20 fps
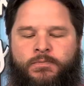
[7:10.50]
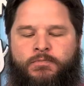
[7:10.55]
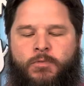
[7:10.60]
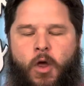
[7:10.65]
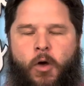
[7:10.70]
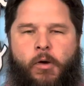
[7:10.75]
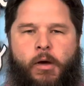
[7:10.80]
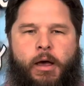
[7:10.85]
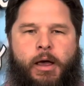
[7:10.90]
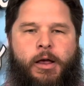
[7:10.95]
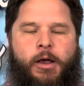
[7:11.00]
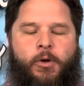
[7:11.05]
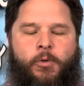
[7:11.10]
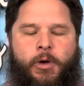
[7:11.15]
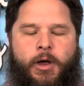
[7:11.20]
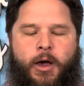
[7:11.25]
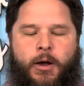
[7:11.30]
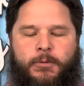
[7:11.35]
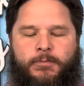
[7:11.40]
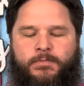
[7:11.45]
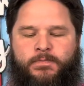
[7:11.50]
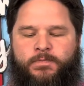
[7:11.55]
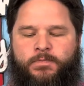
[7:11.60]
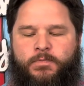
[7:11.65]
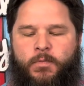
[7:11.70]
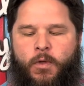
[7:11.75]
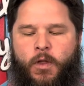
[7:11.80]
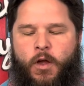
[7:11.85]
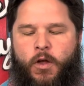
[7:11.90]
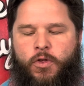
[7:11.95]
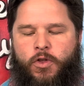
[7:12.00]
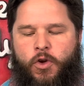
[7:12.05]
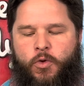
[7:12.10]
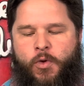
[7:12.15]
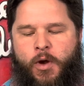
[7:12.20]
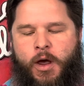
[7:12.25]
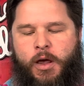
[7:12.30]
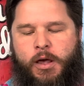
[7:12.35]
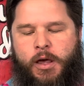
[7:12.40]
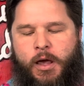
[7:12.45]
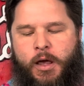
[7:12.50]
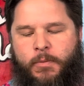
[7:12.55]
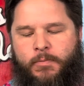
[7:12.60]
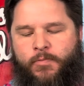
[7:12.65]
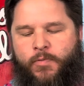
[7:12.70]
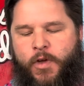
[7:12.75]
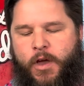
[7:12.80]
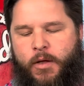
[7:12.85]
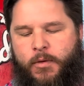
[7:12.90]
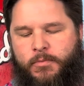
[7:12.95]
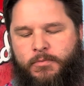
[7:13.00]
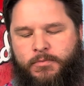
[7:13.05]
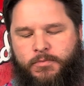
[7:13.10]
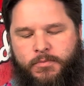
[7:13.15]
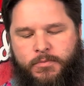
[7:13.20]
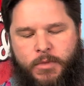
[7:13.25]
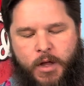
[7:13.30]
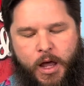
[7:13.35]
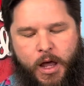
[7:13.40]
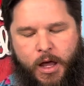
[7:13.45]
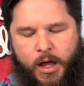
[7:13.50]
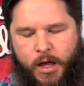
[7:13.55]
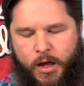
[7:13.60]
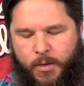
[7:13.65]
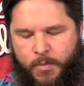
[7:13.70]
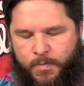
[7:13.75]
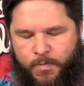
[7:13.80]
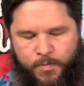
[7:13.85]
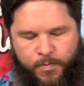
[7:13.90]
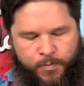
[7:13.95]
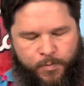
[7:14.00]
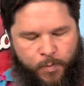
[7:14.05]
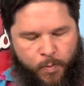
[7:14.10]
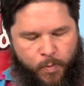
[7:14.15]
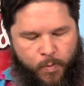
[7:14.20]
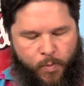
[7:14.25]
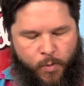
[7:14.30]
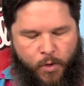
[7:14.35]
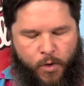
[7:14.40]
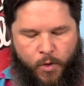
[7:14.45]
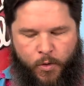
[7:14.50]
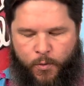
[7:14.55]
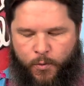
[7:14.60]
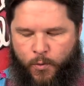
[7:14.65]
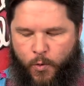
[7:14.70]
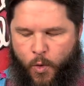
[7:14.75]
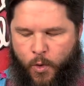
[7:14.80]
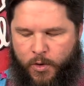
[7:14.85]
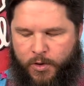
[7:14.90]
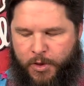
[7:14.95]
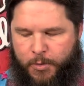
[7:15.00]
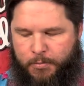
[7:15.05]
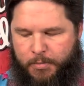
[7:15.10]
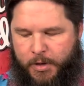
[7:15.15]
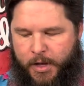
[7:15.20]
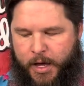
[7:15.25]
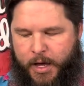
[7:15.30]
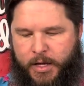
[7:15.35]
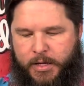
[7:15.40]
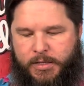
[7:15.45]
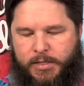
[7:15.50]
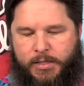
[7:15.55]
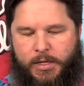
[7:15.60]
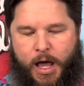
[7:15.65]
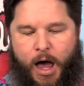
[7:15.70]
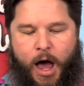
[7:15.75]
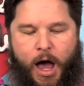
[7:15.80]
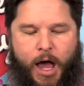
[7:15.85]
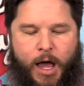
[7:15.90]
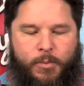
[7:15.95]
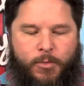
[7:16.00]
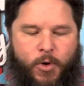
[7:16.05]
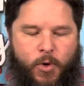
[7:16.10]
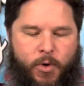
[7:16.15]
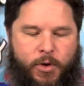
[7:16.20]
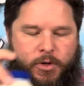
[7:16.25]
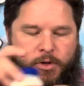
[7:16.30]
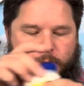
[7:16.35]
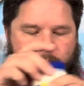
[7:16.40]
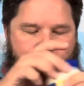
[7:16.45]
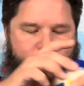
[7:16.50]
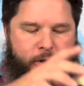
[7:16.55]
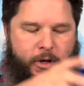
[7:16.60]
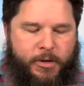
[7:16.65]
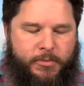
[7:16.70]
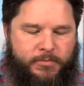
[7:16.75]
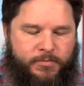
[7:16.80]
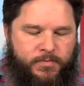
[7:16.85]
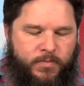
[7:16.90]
Okay, here we go. The ranking. In 4th place, I'm going to put